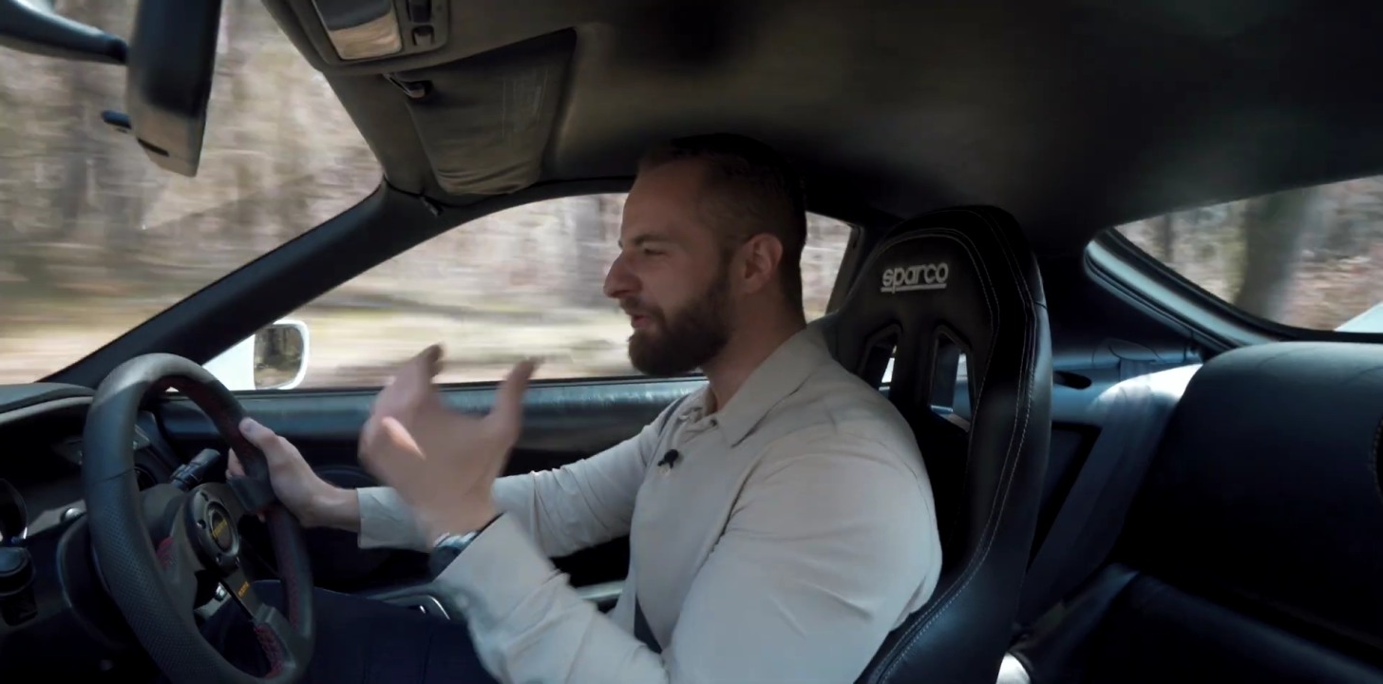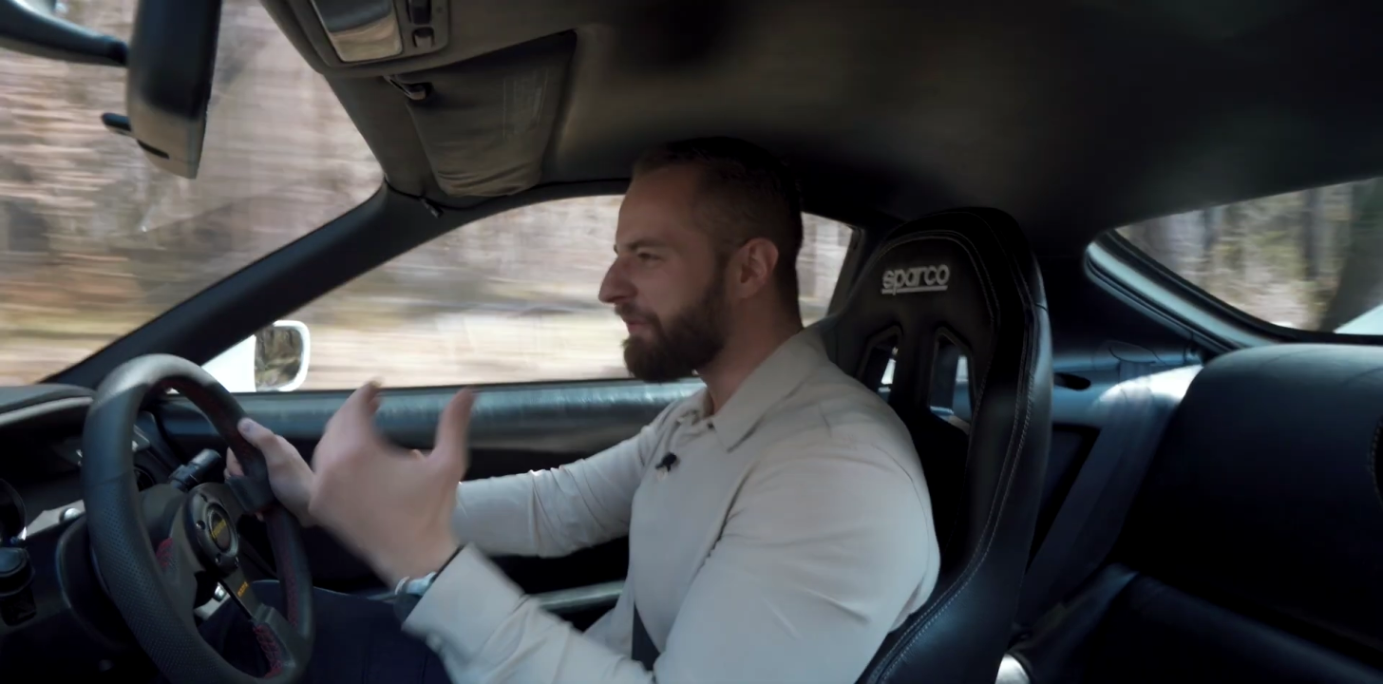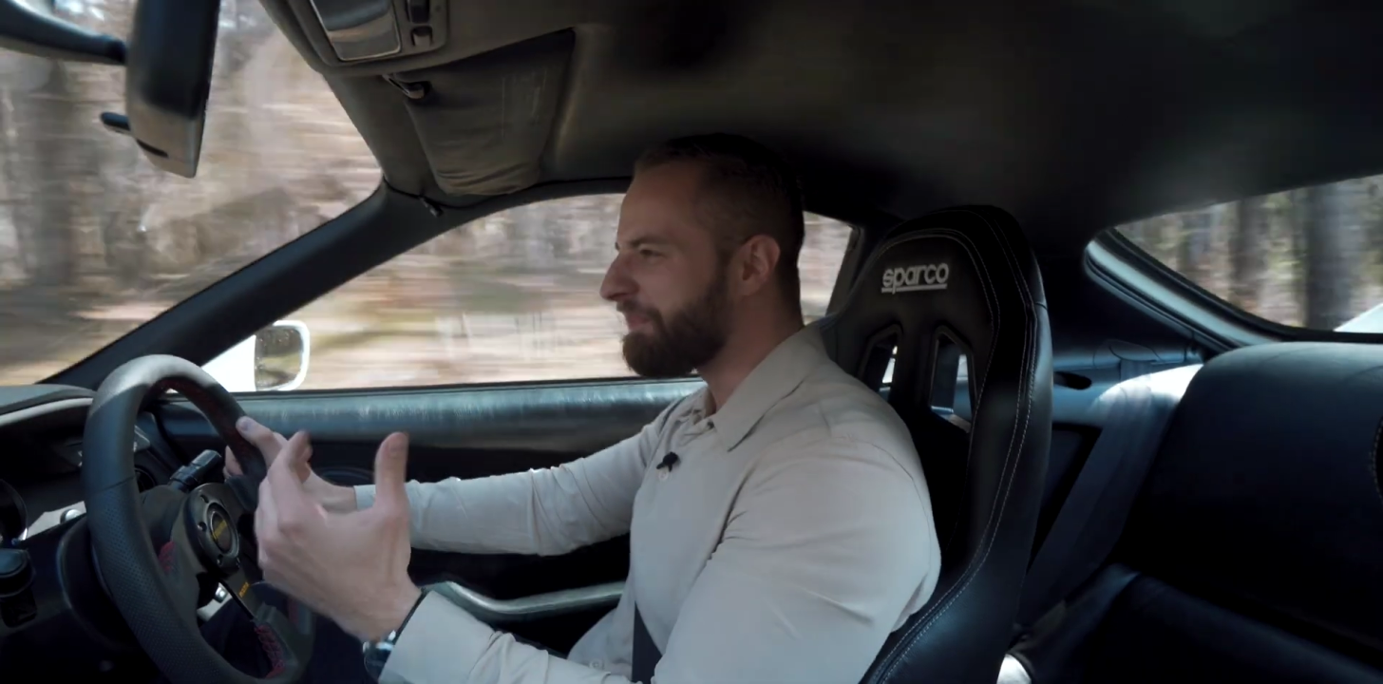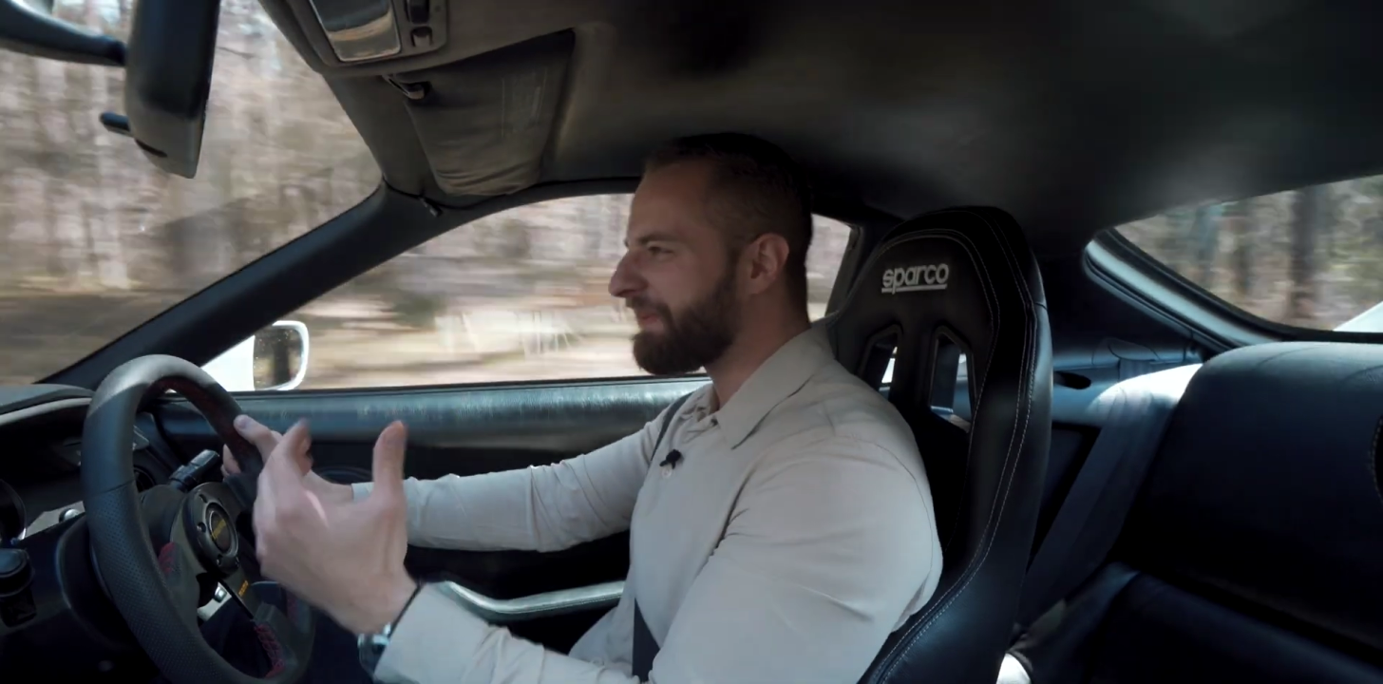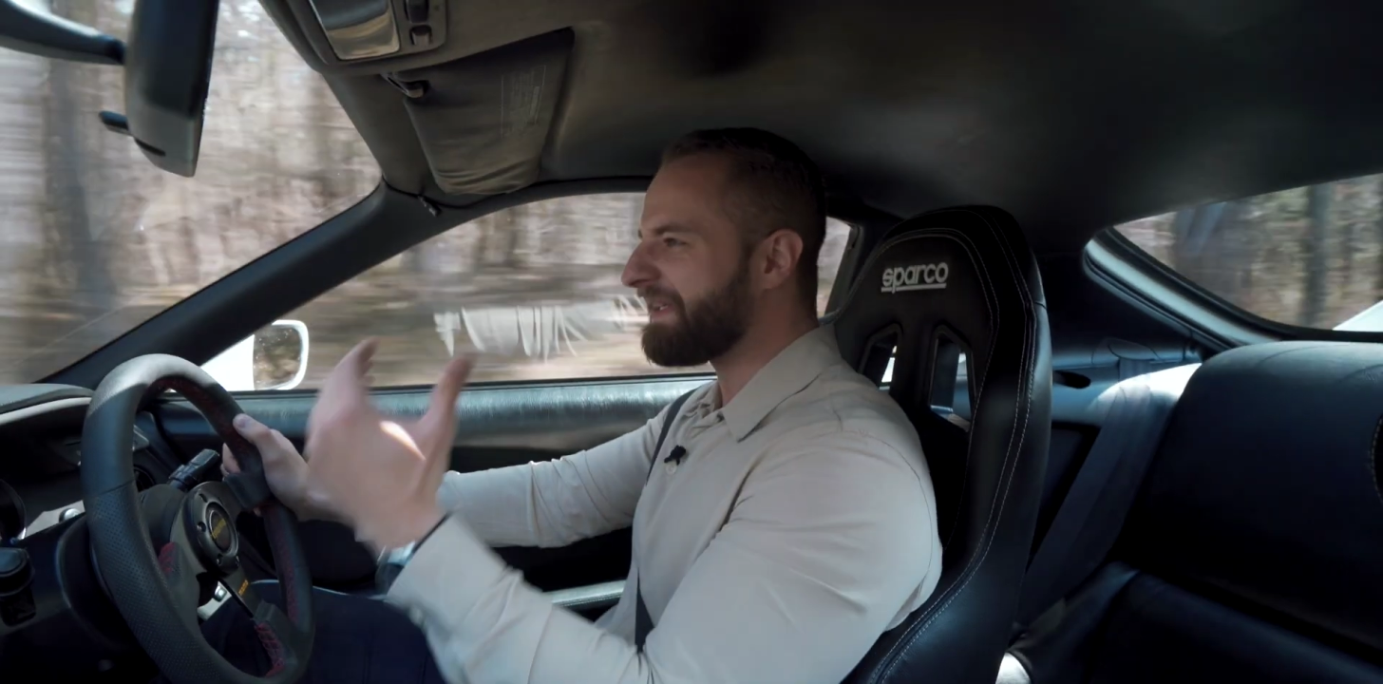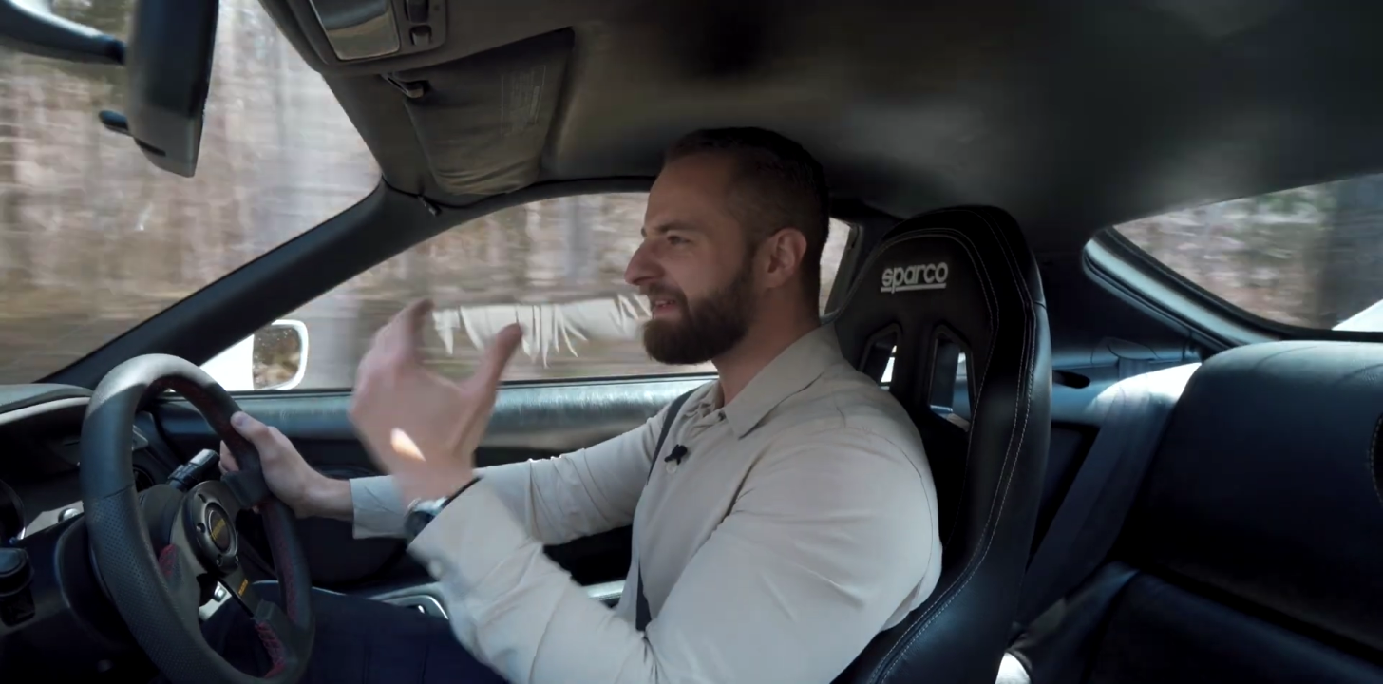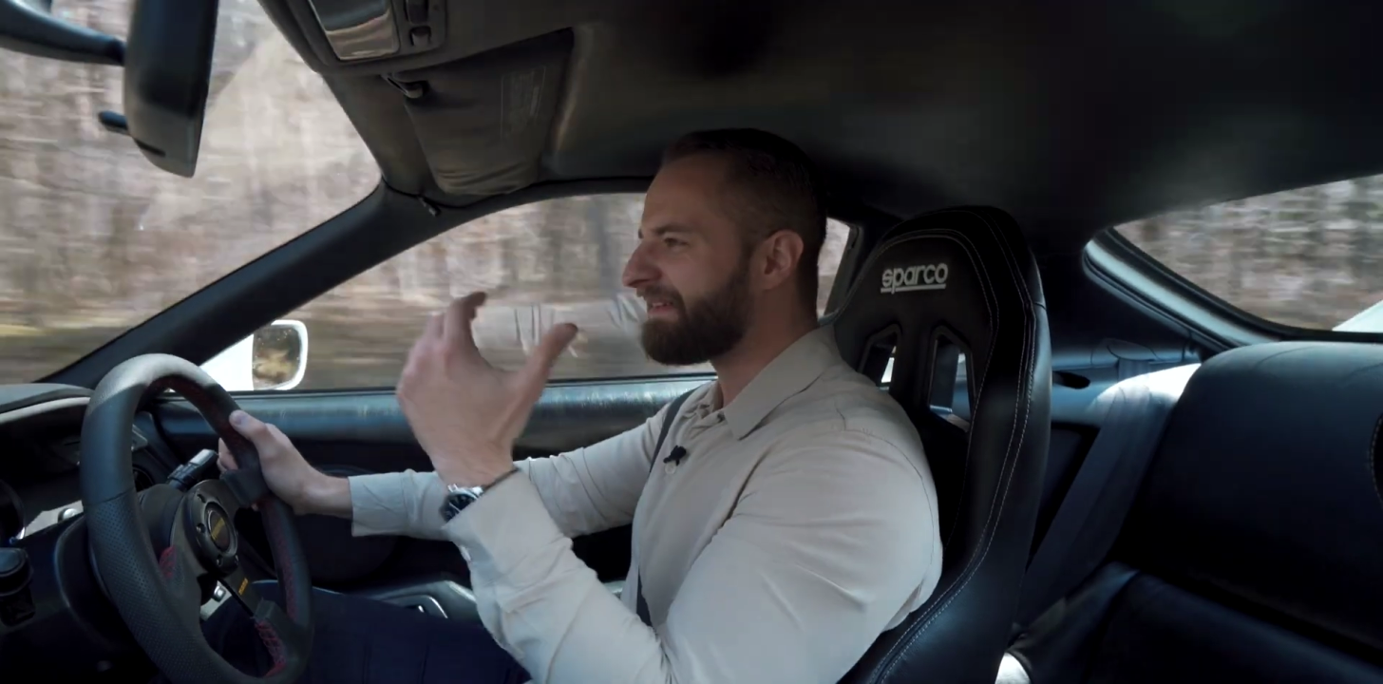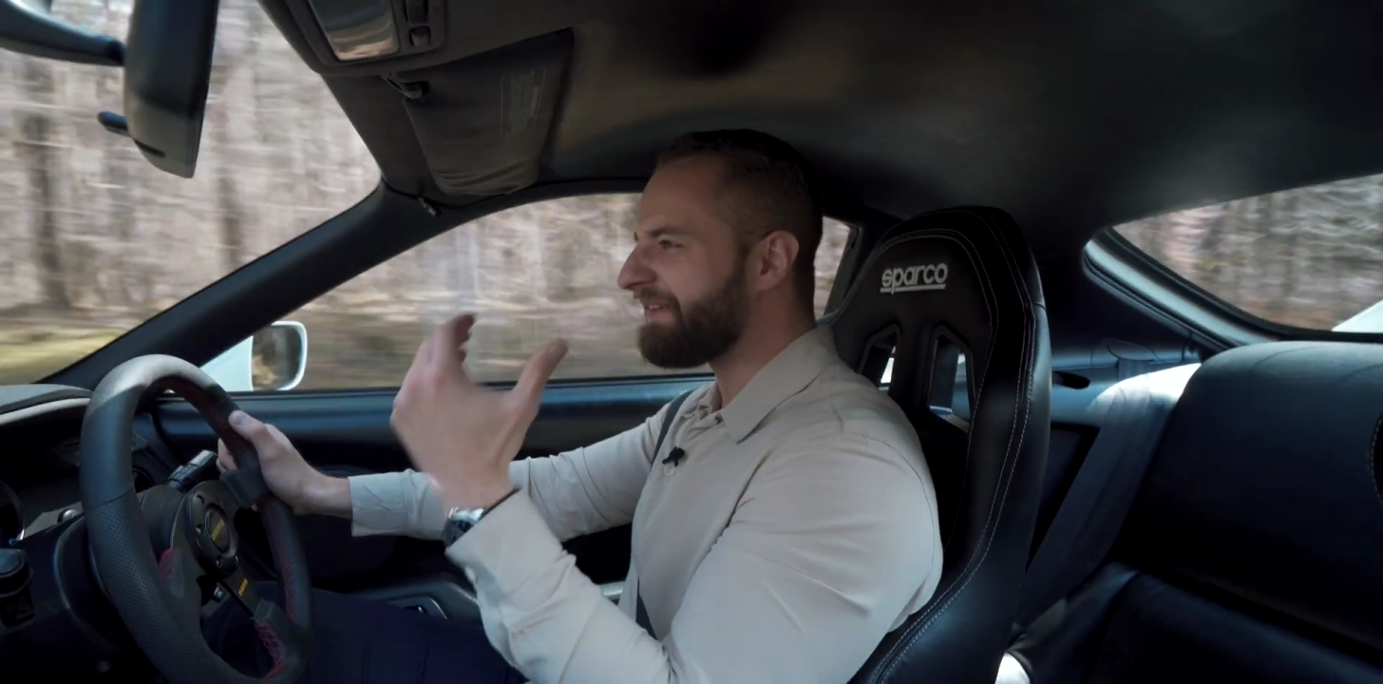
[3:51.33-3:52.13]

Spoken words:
complete